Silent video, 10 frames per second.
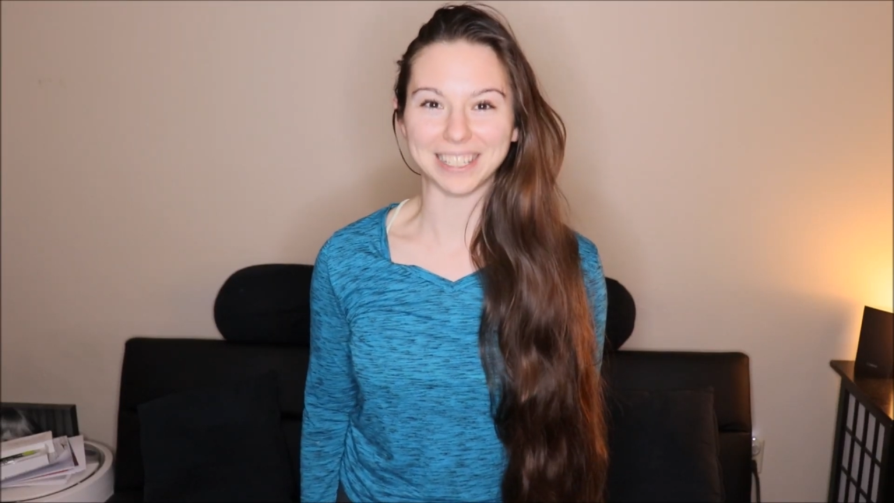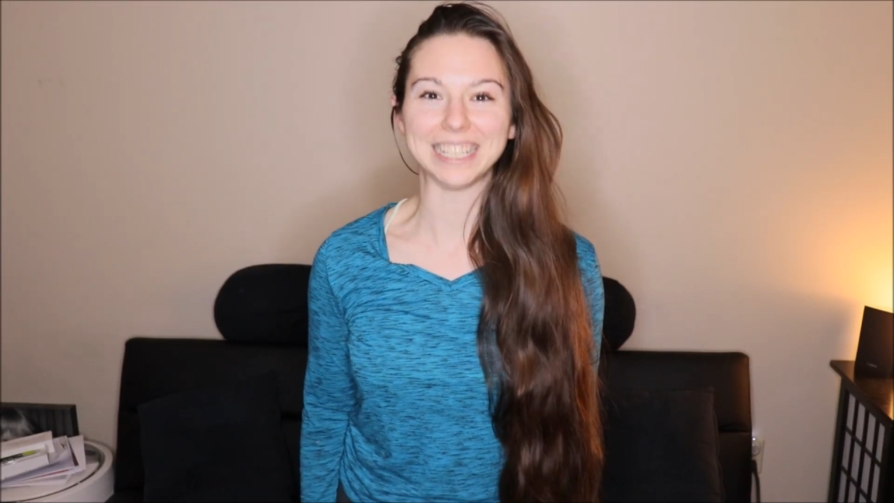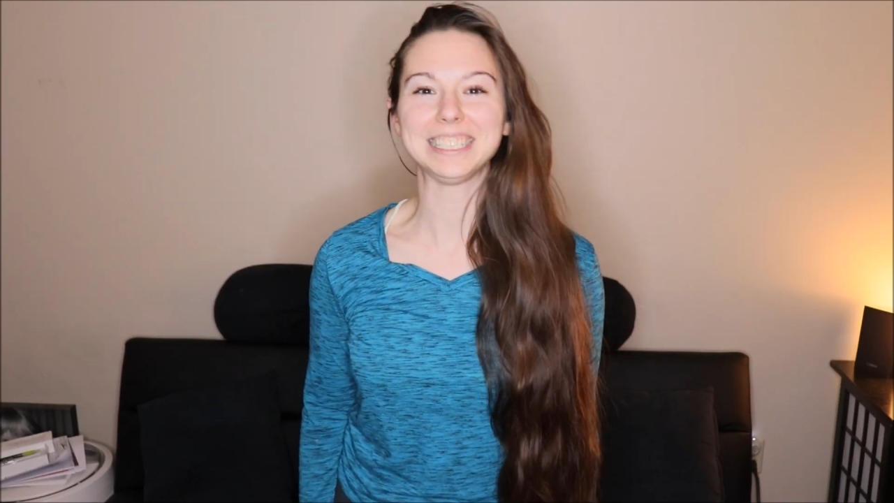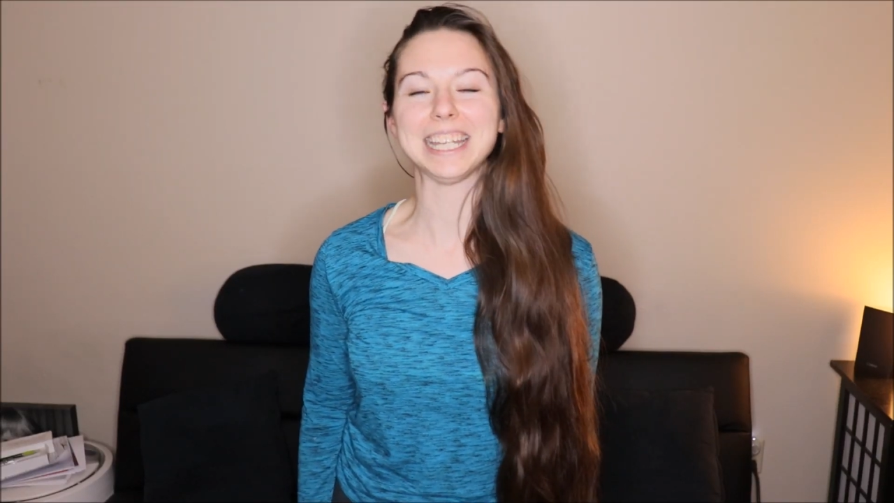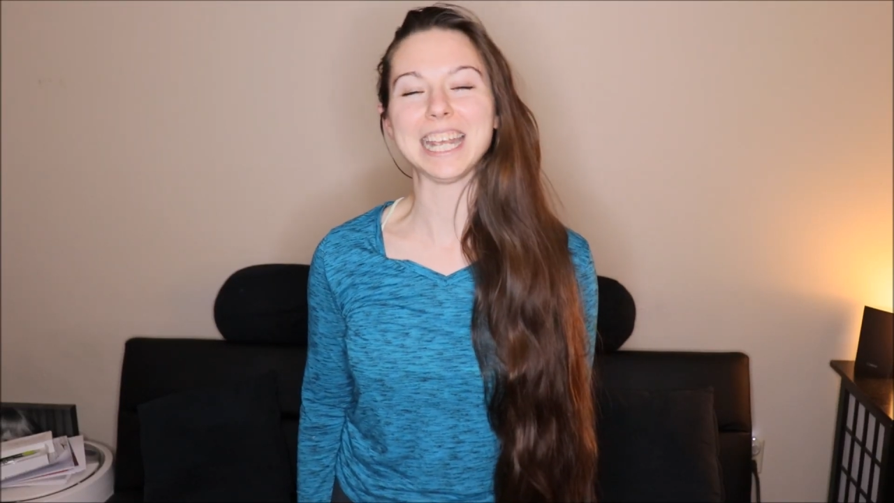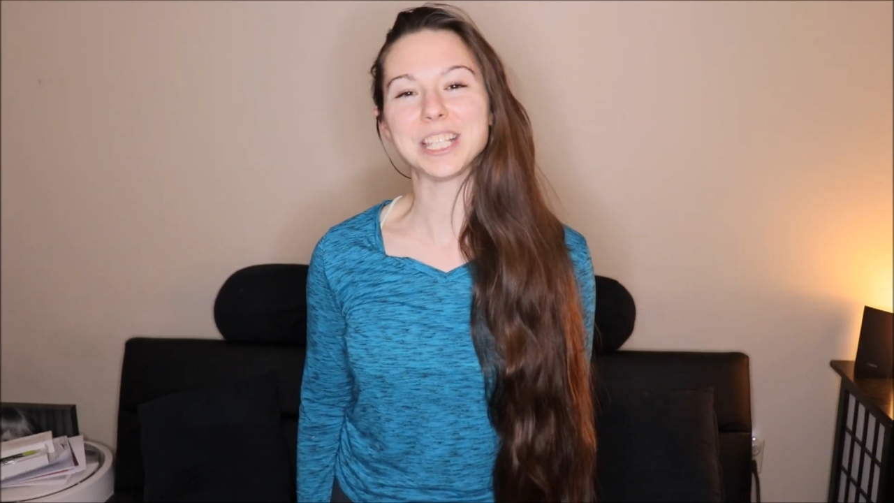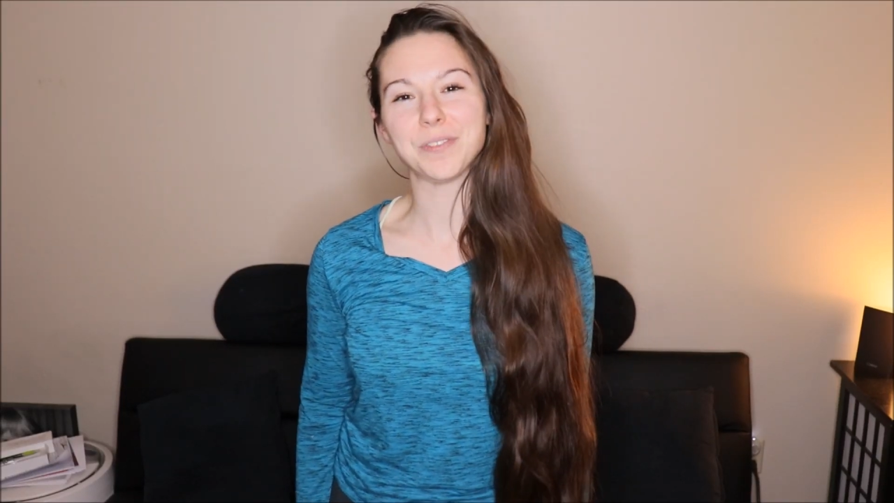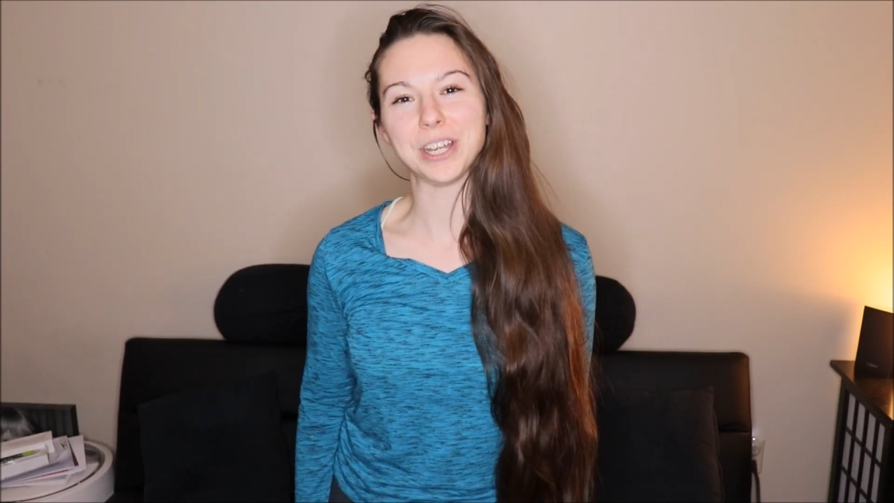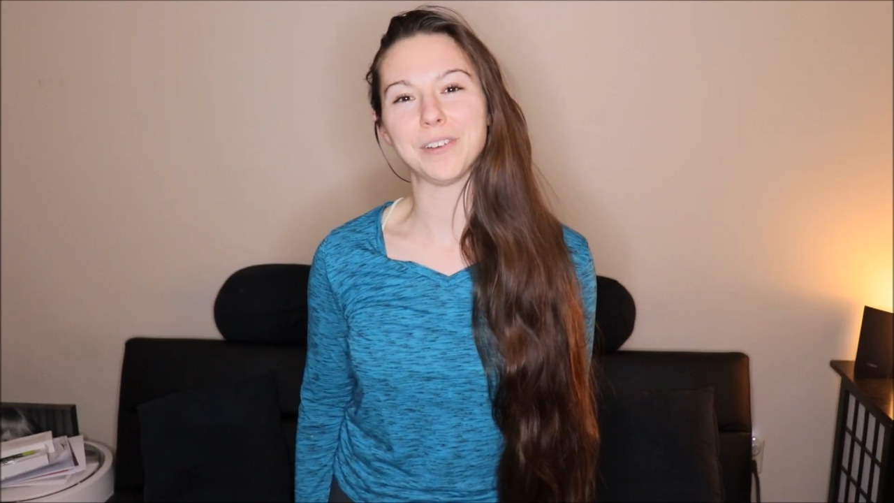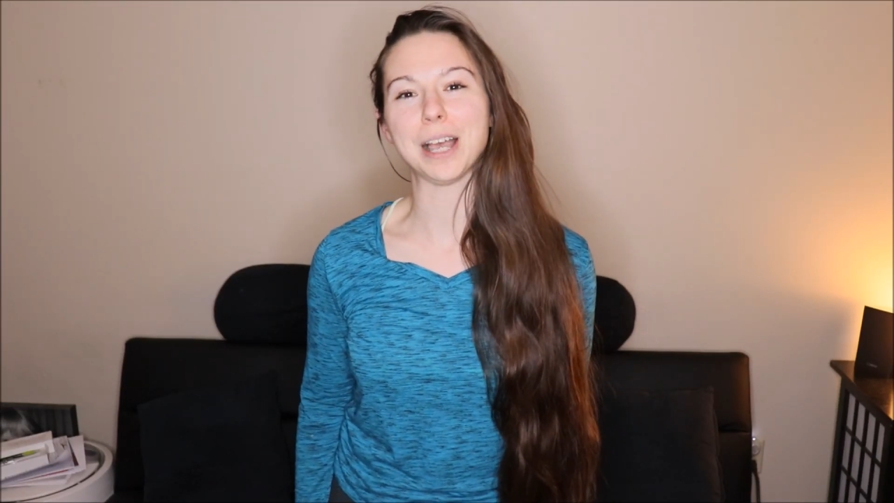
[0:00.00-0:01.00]
In today's
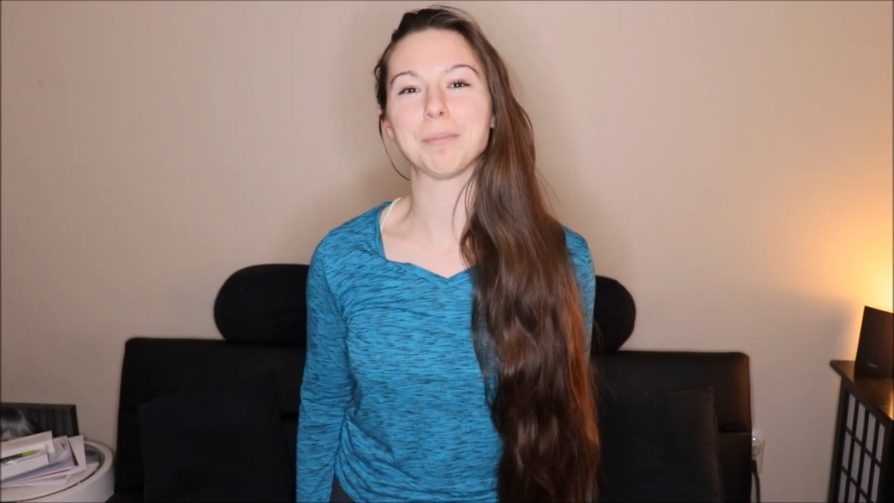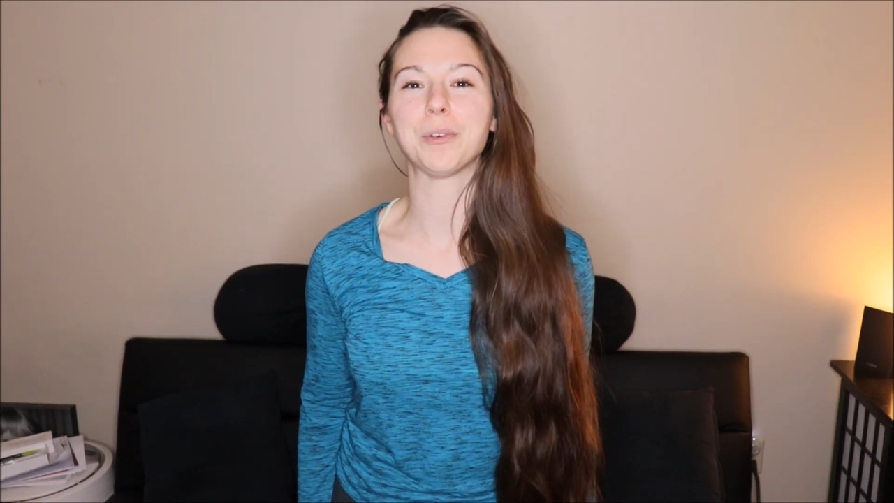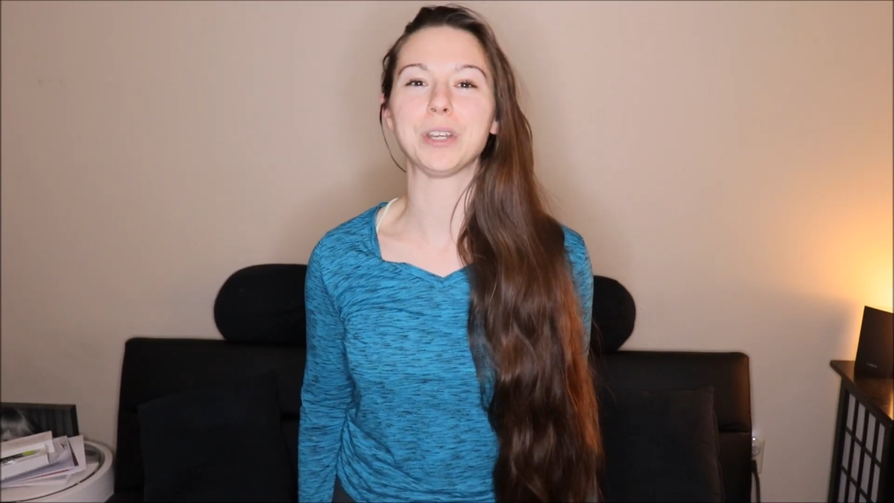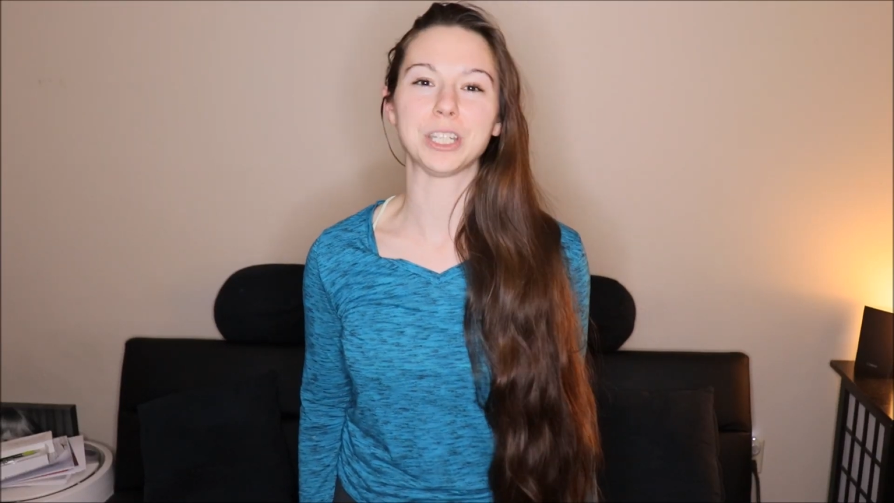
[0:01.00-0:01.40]
video, I'm going